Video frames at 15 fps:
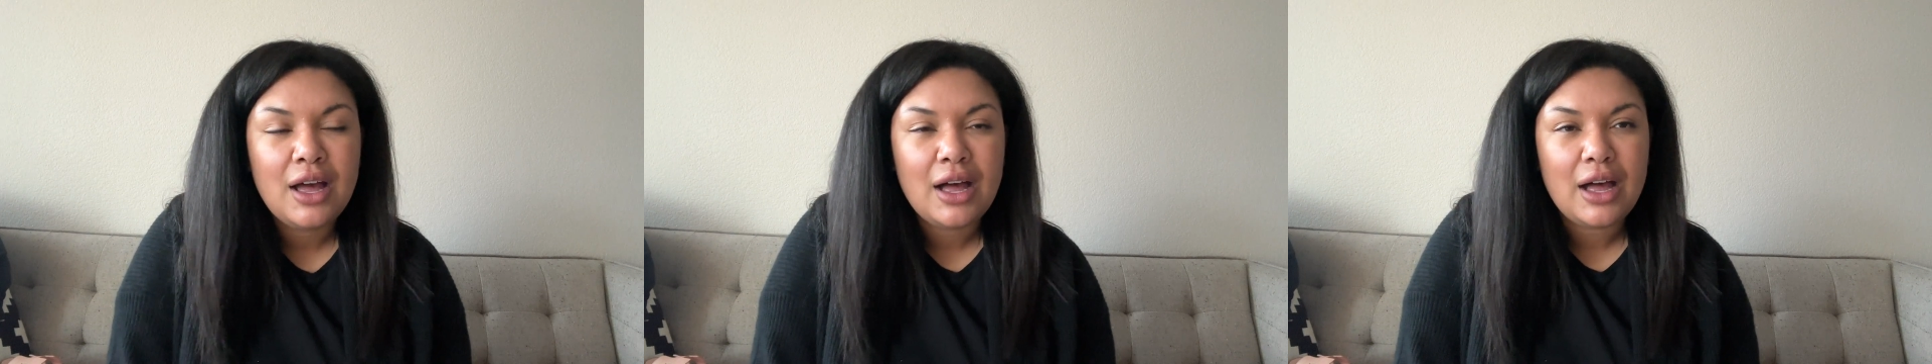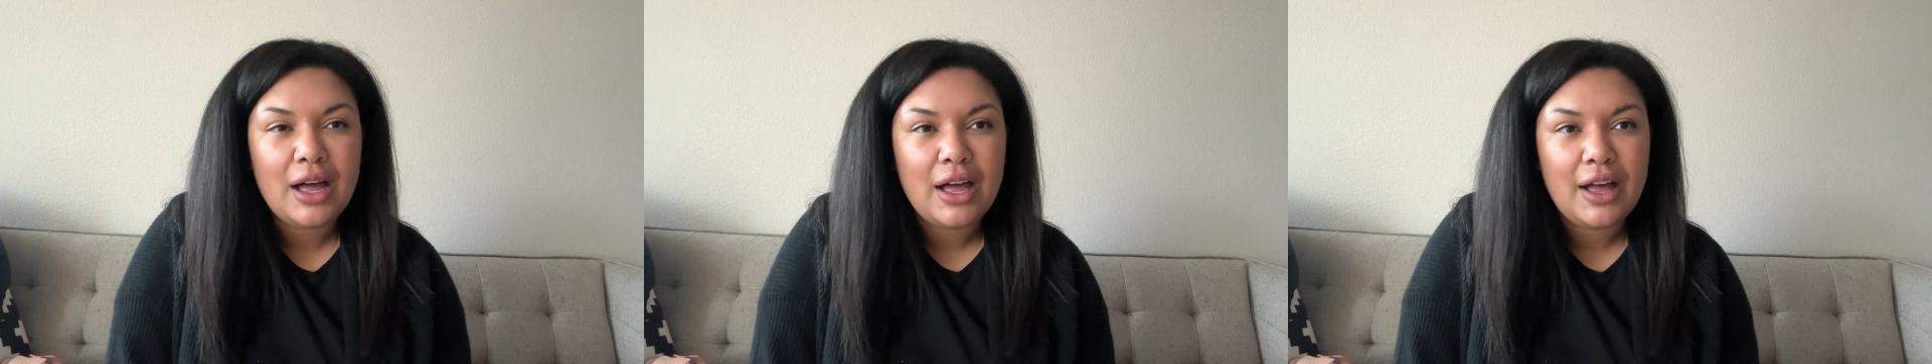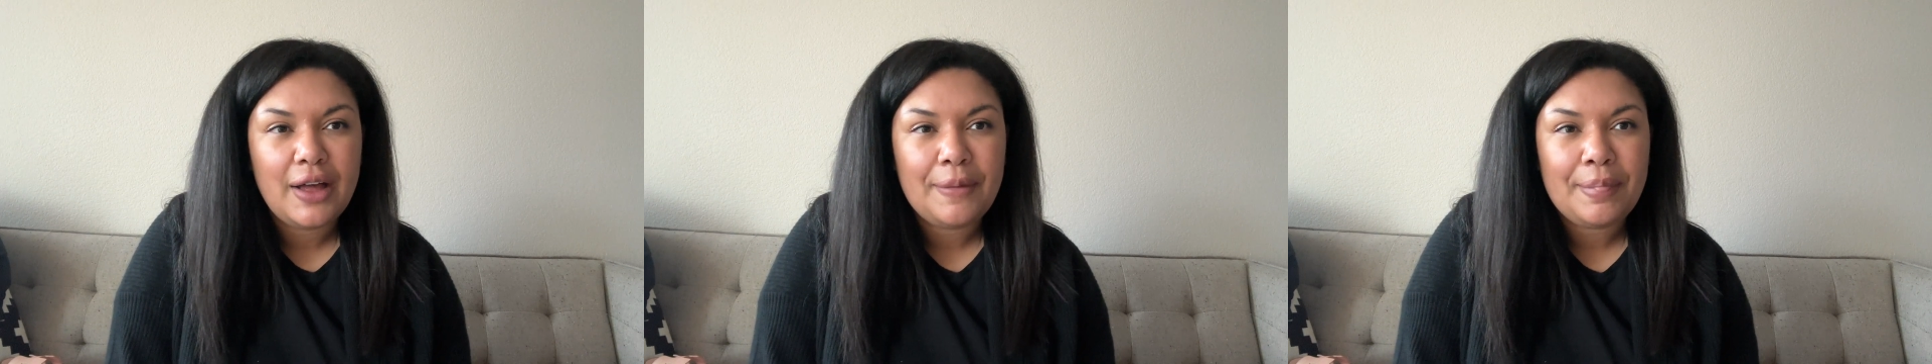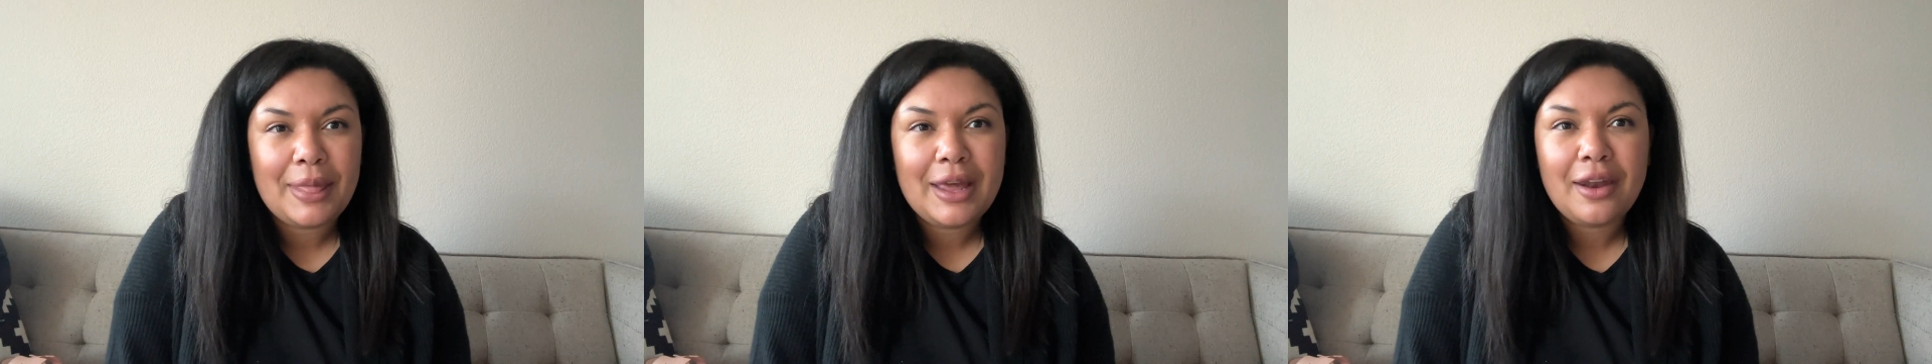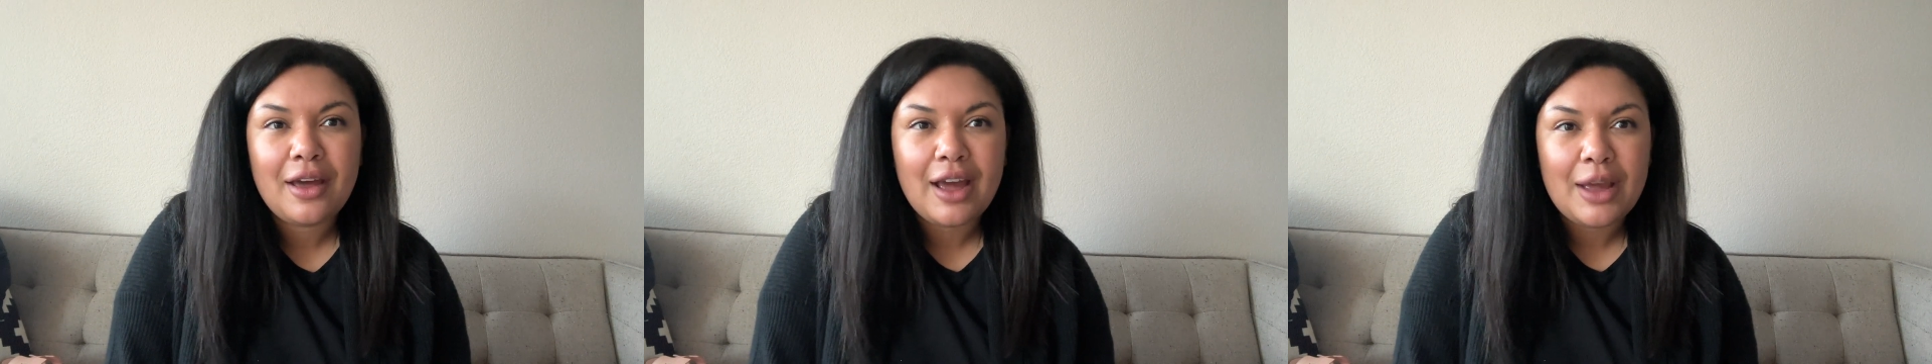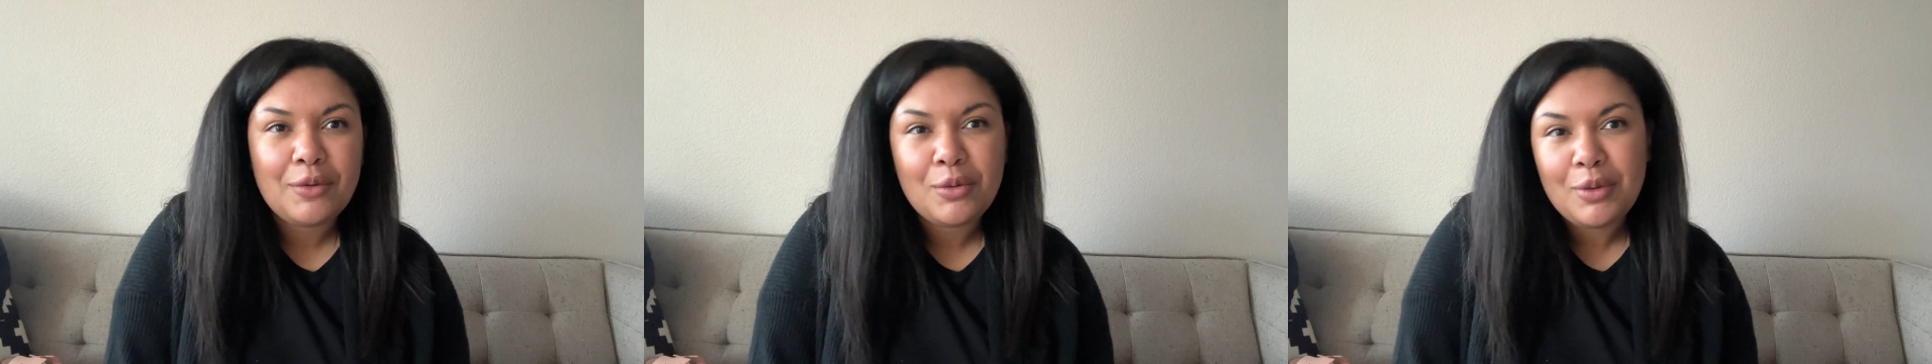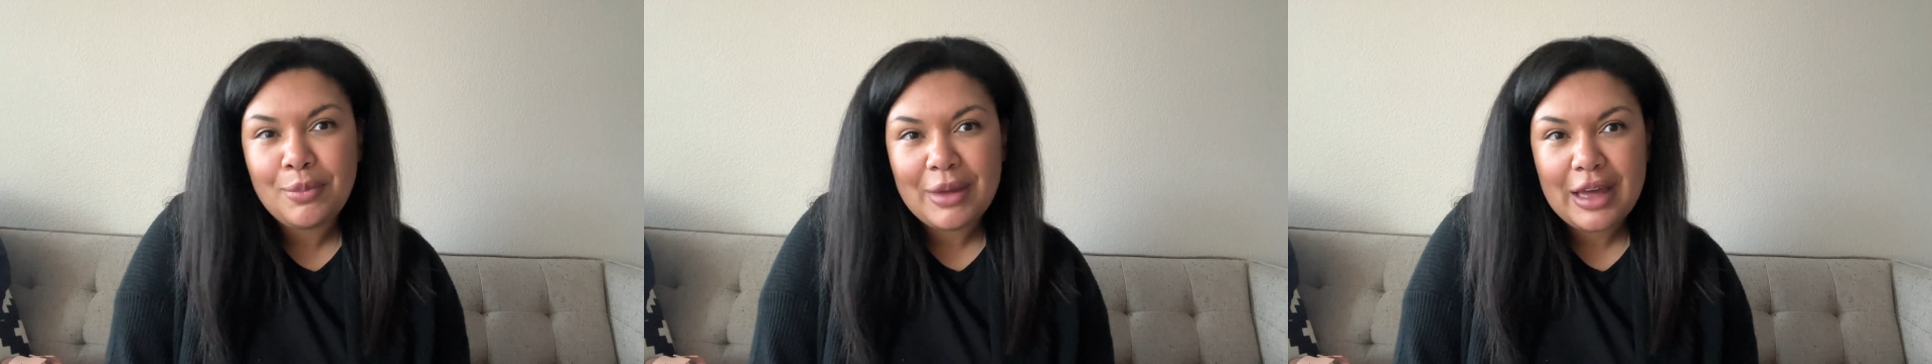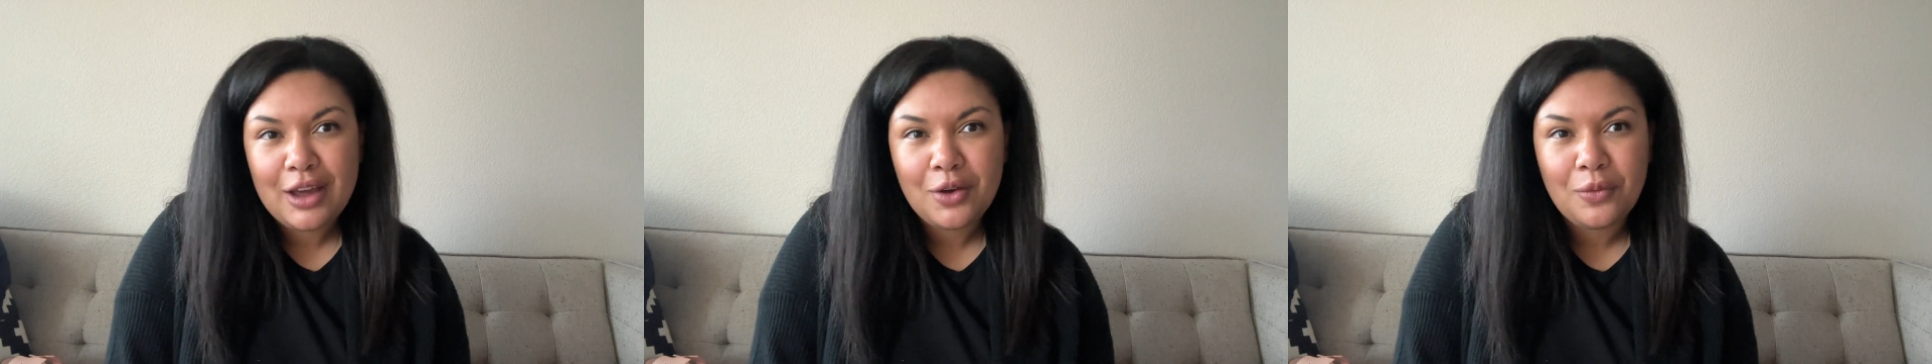And I will be
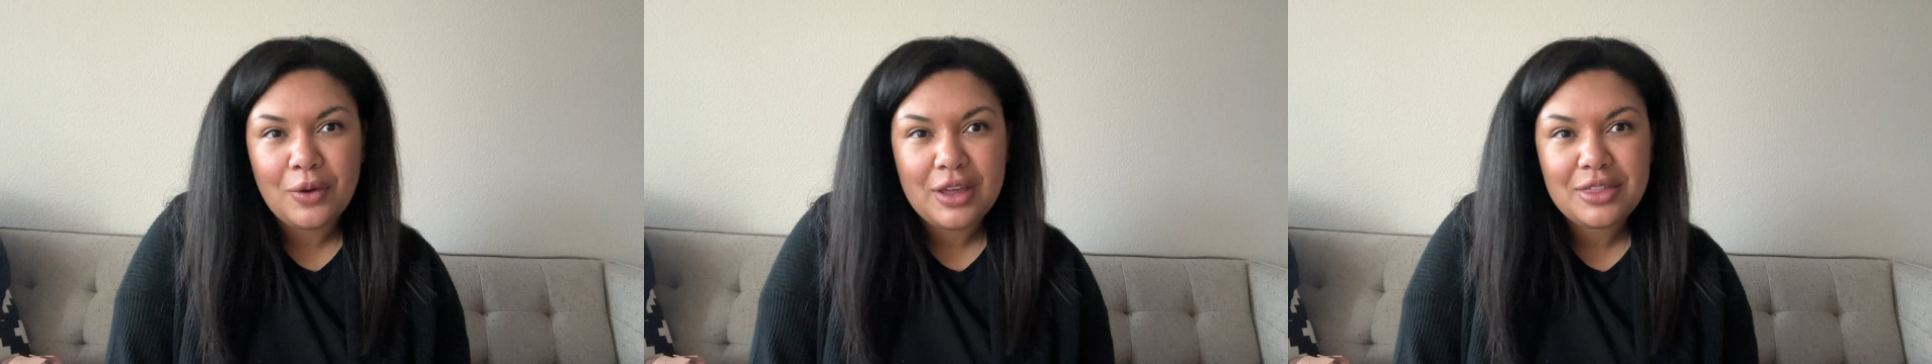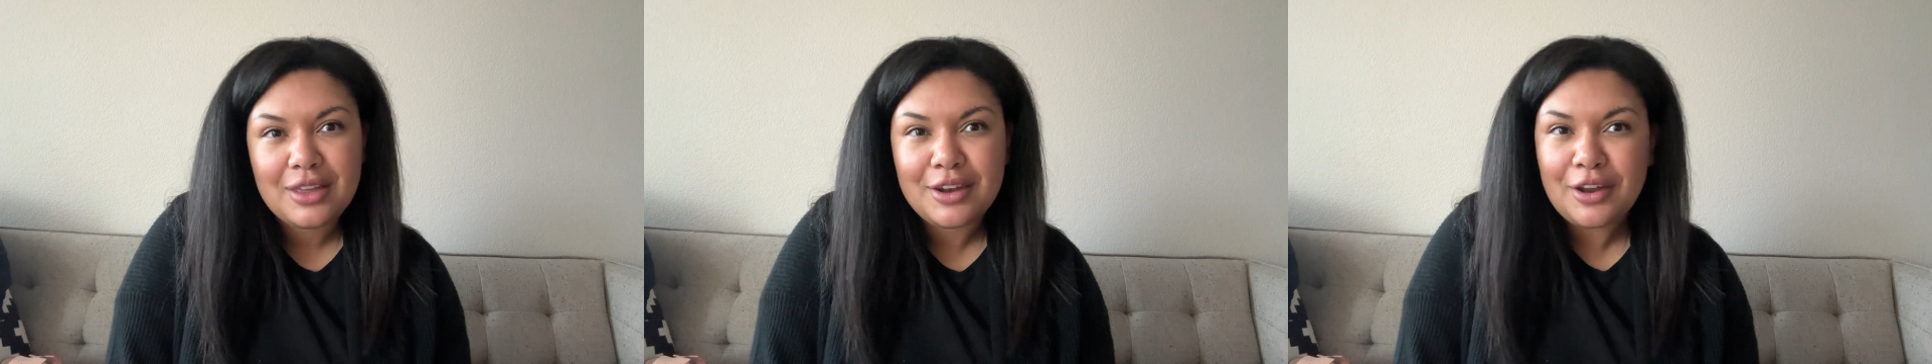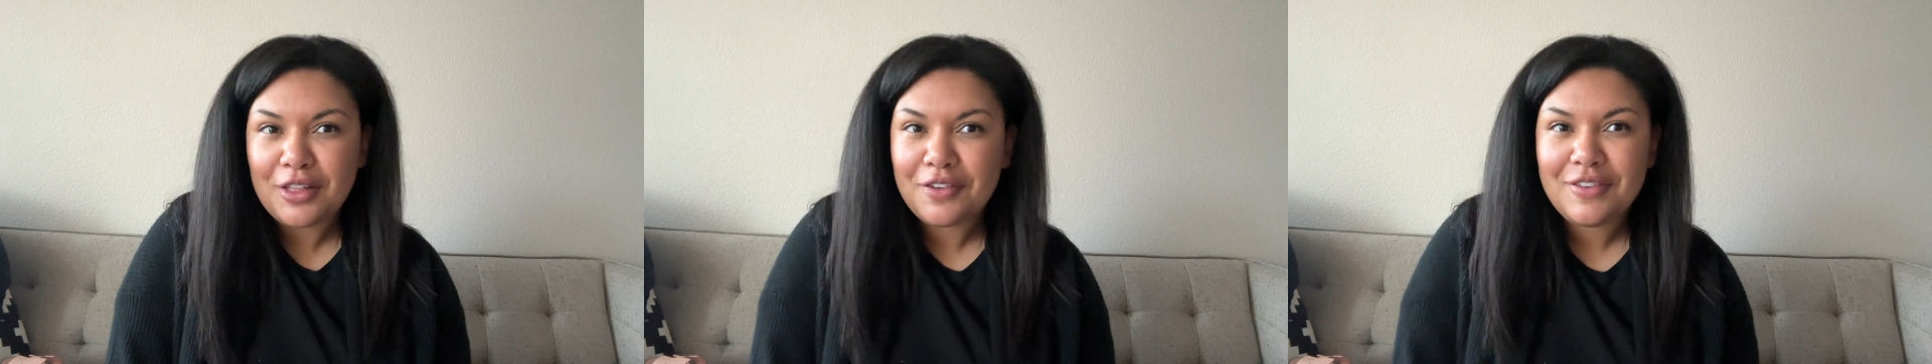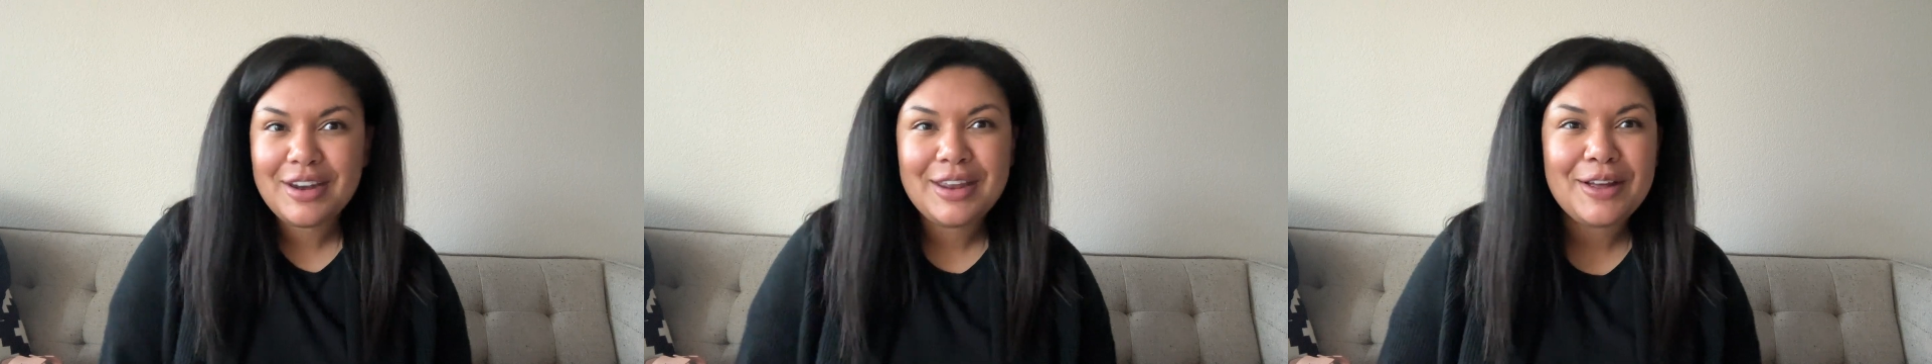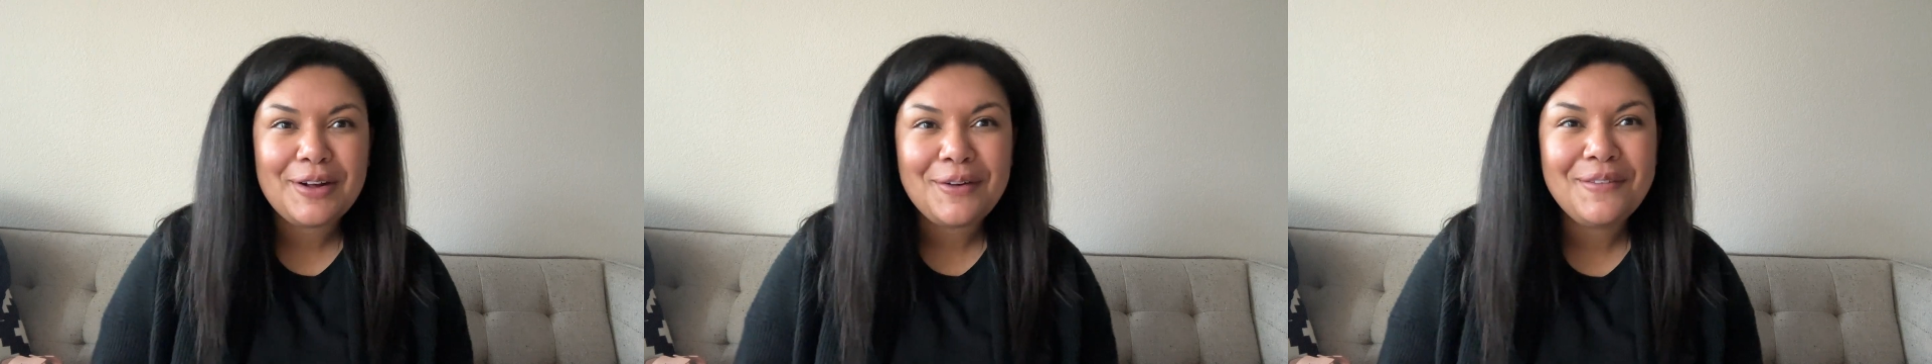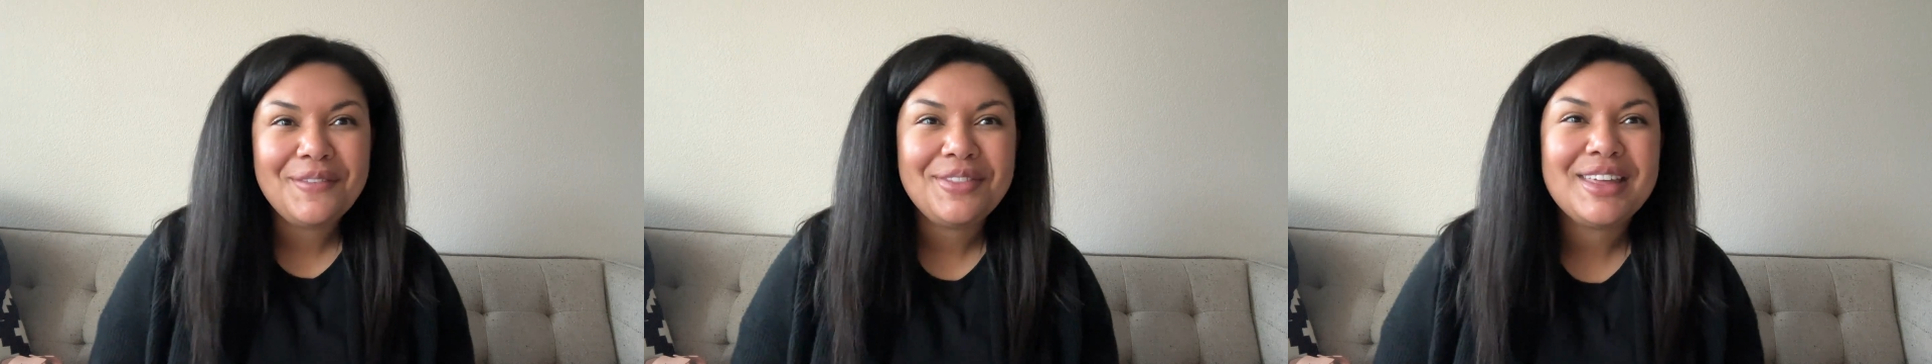back with another video.